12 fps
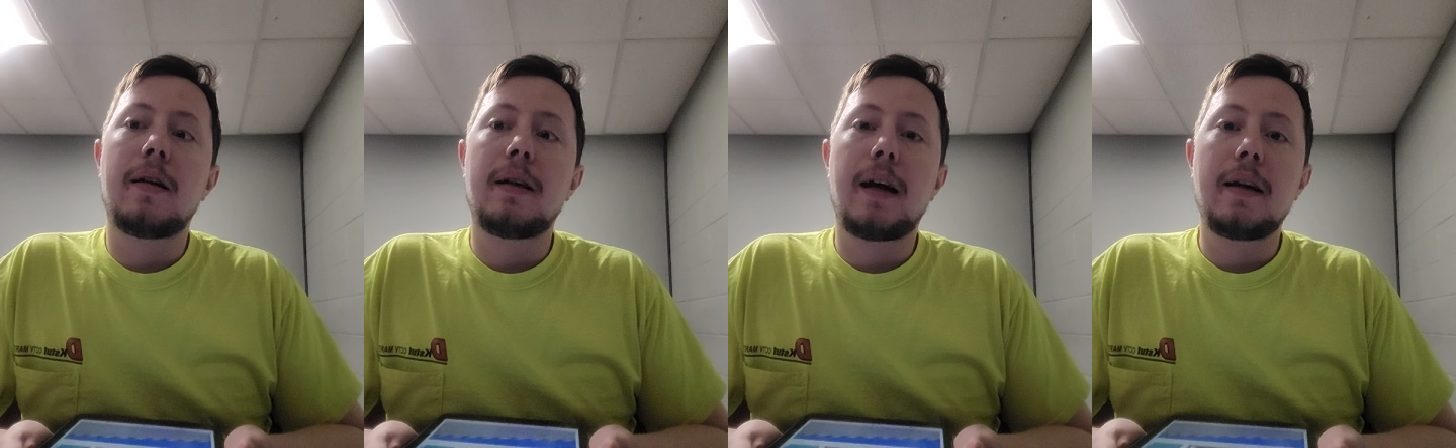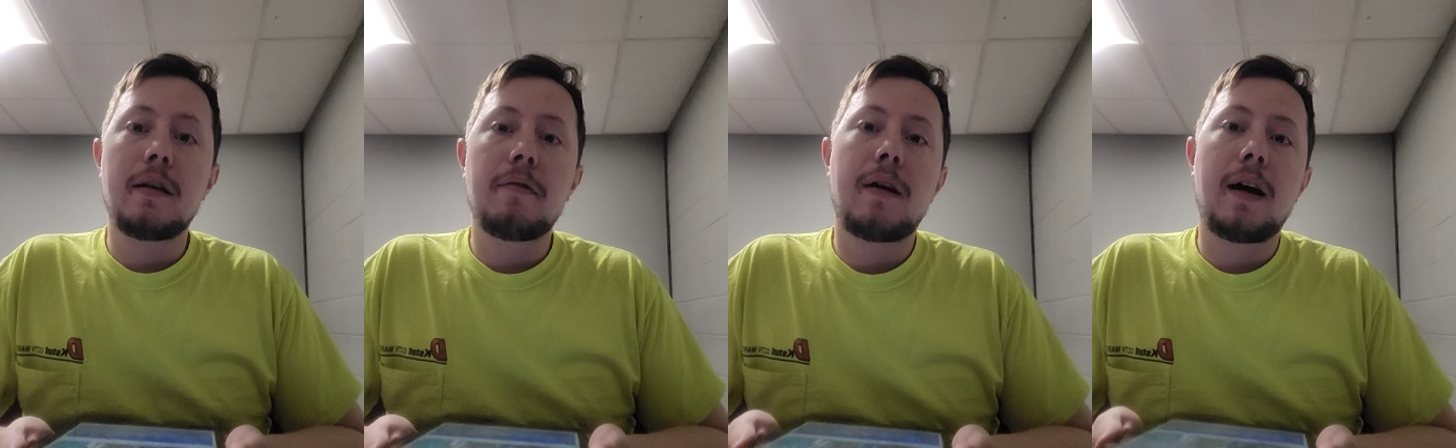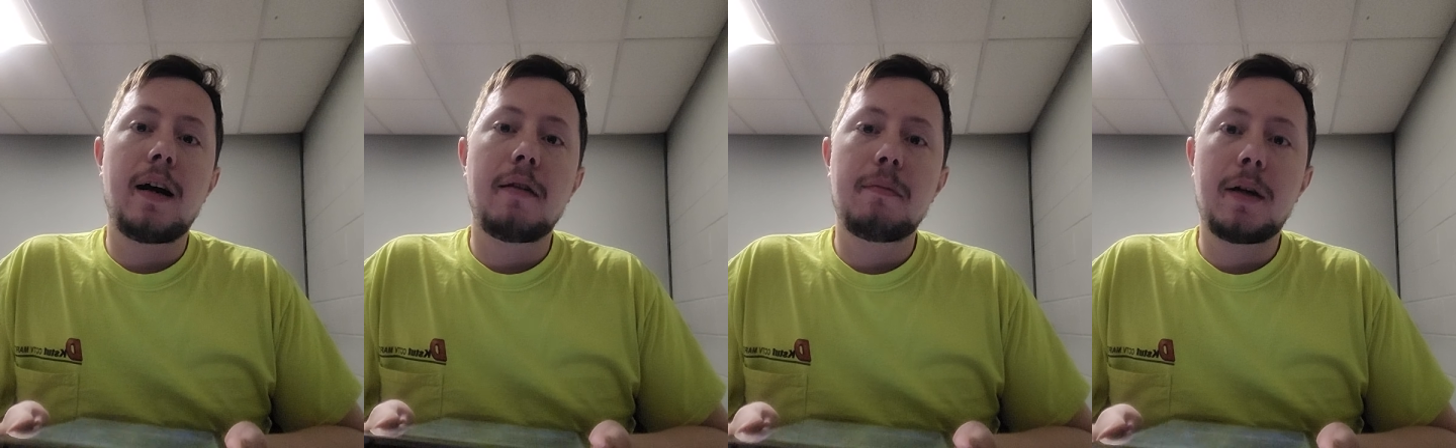9 to
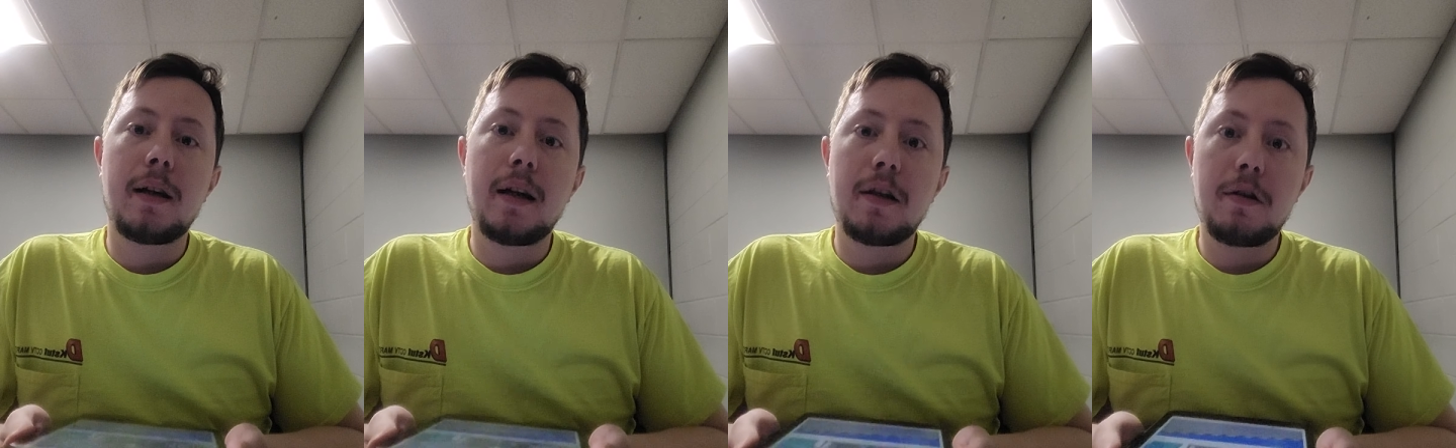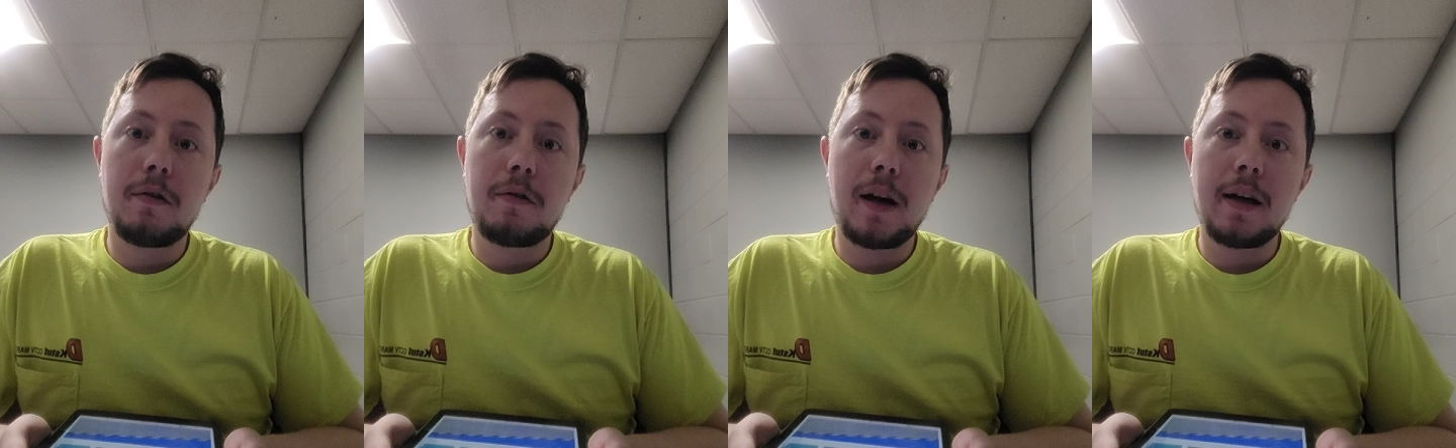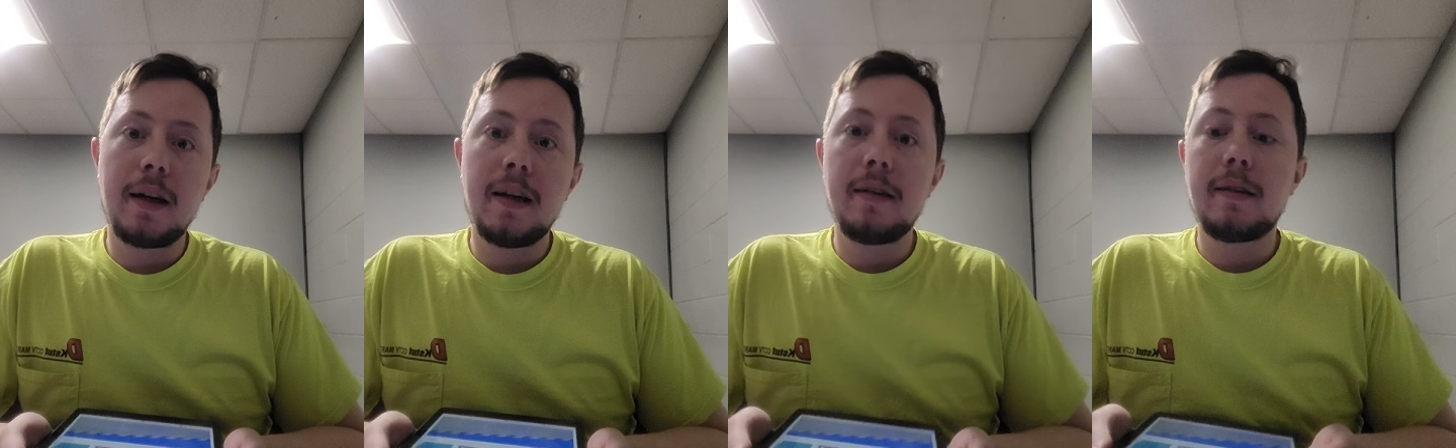5 Monday through
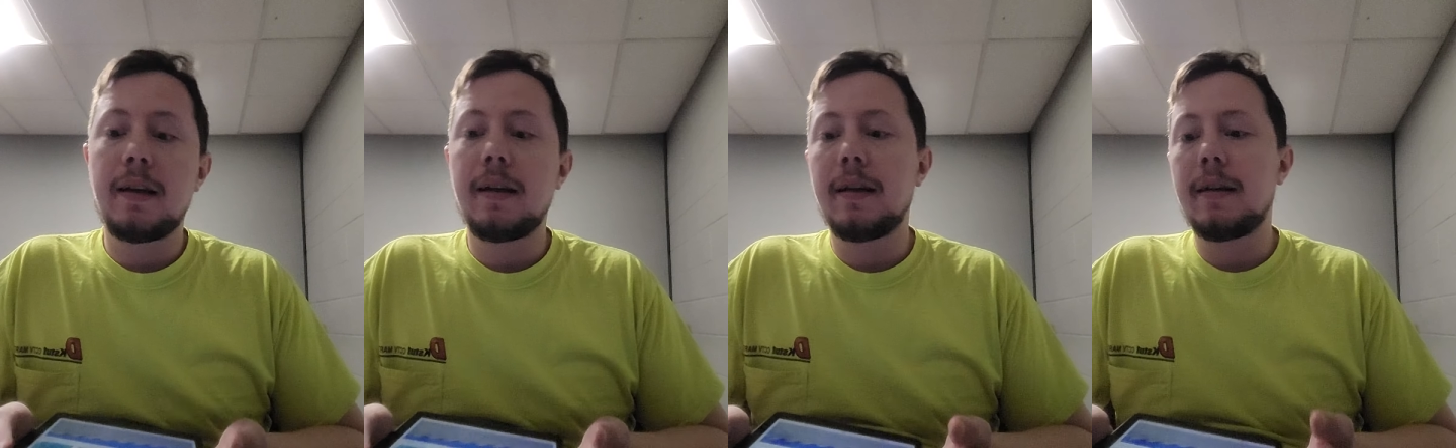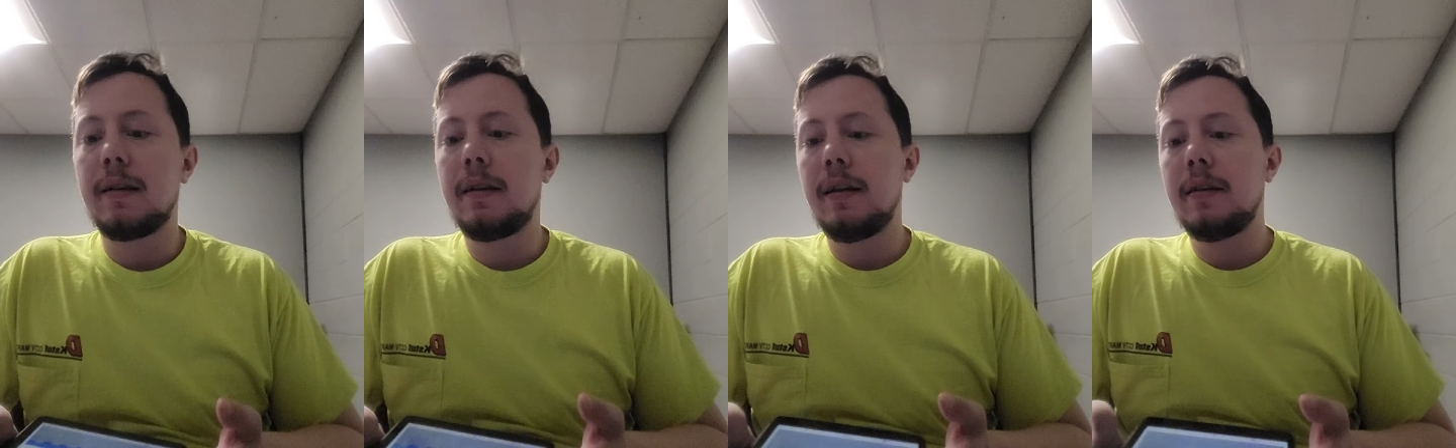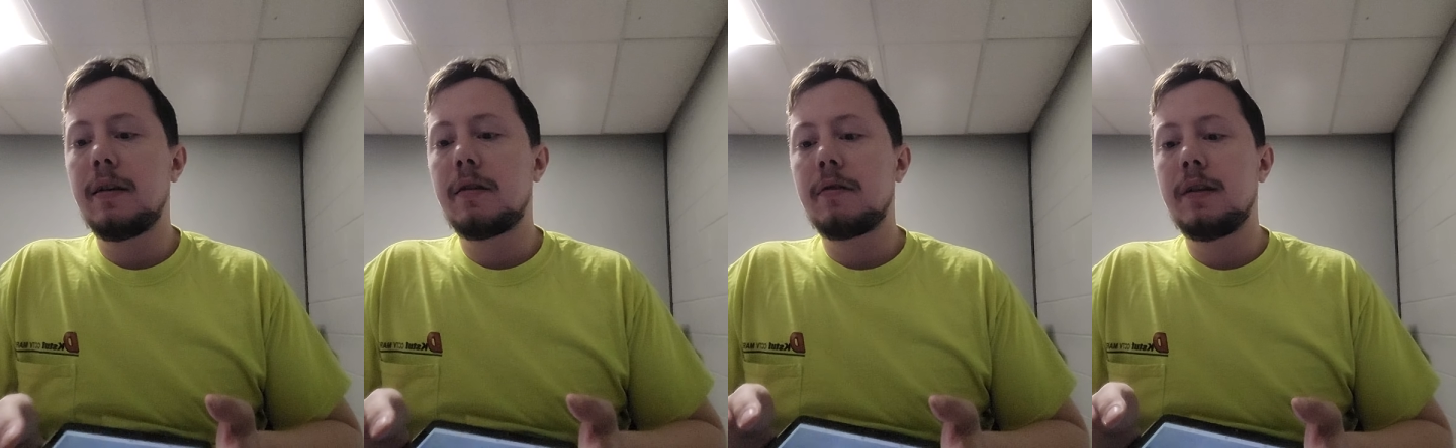Fridays, and
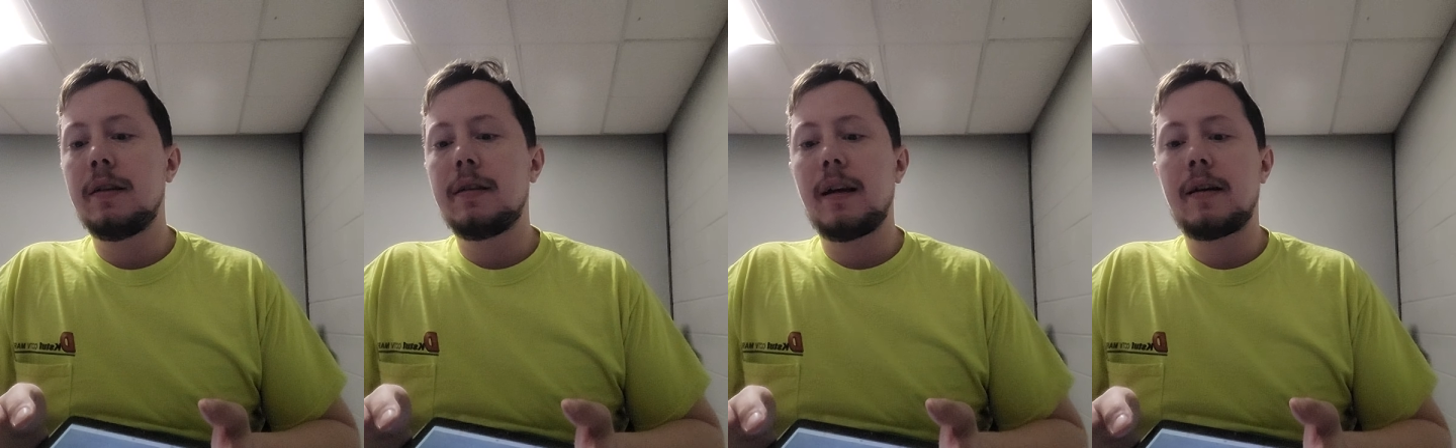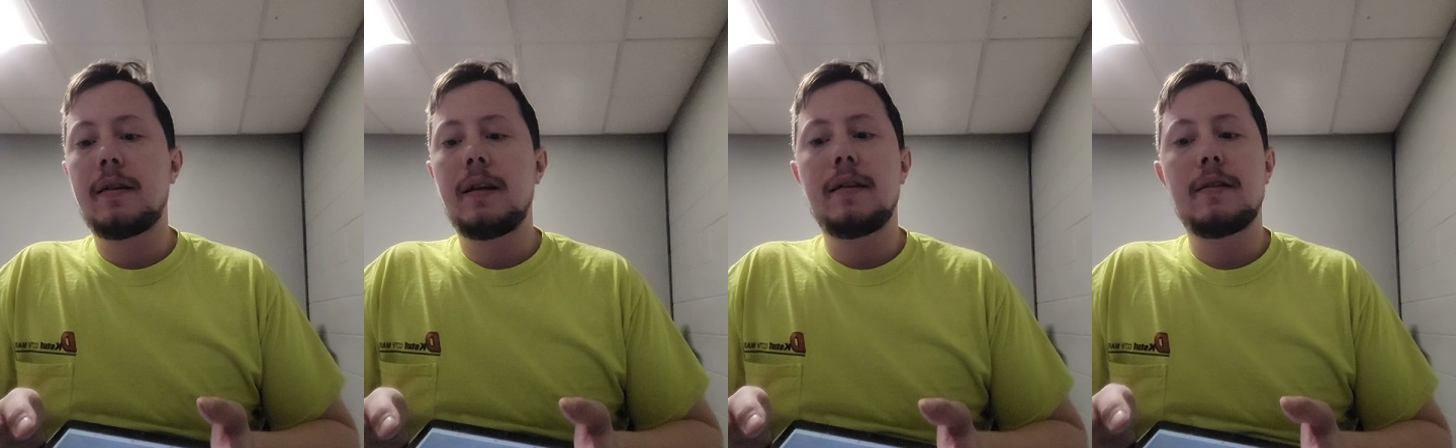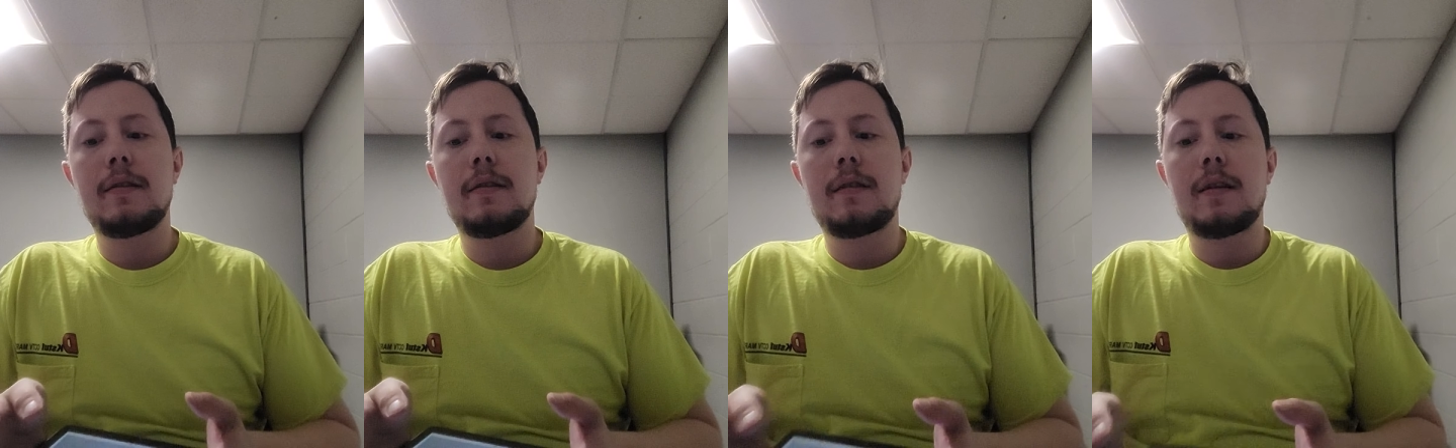10 to 3 Saturdays
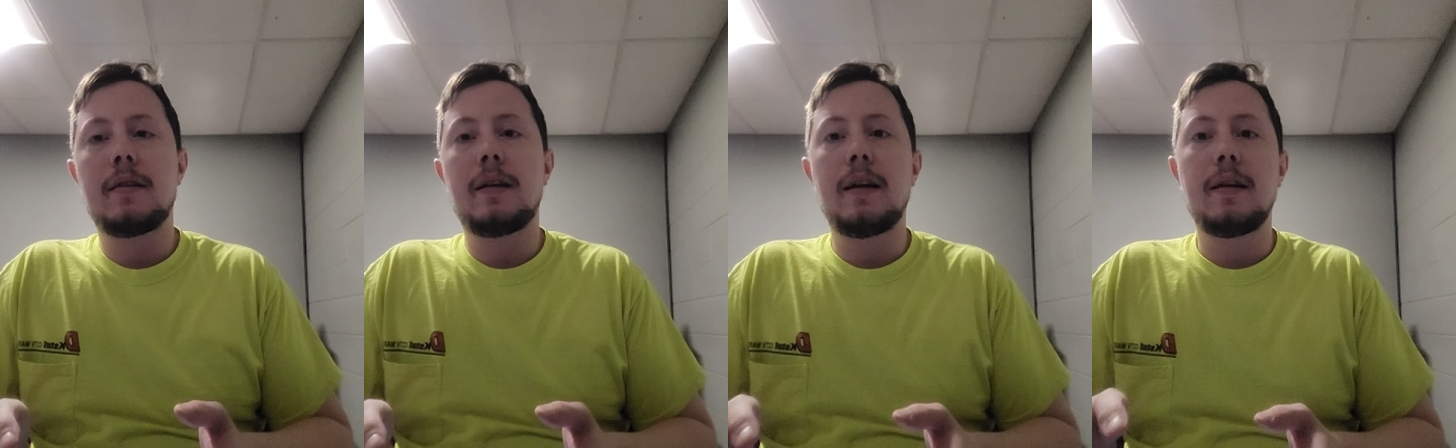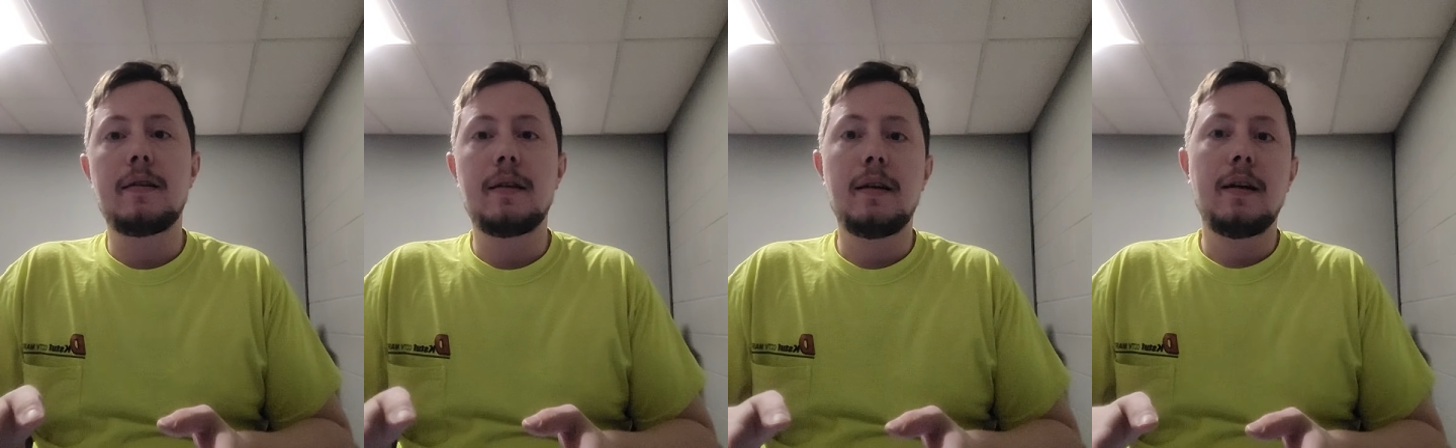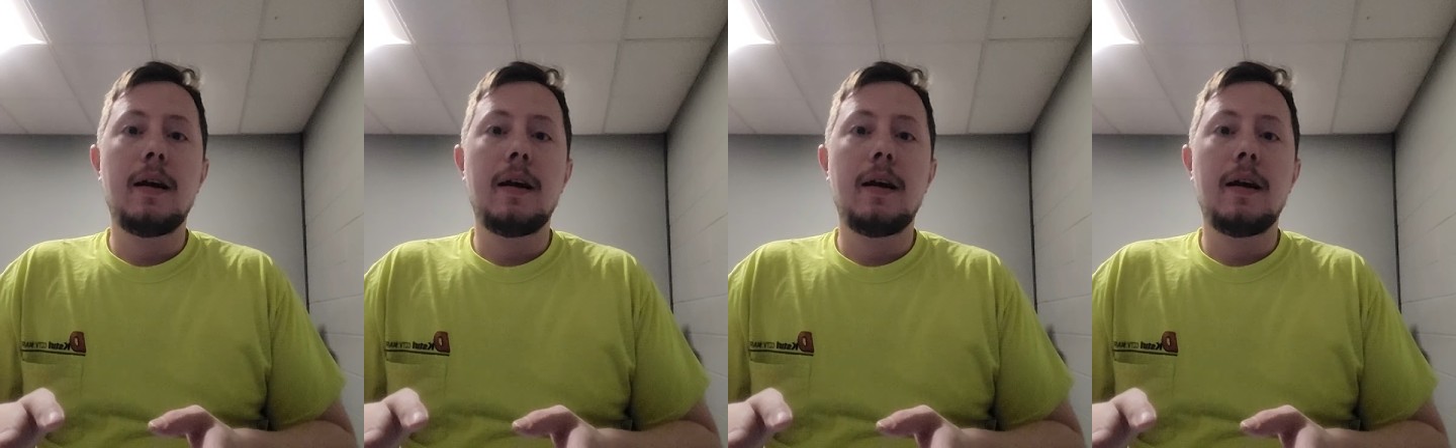and Sundays.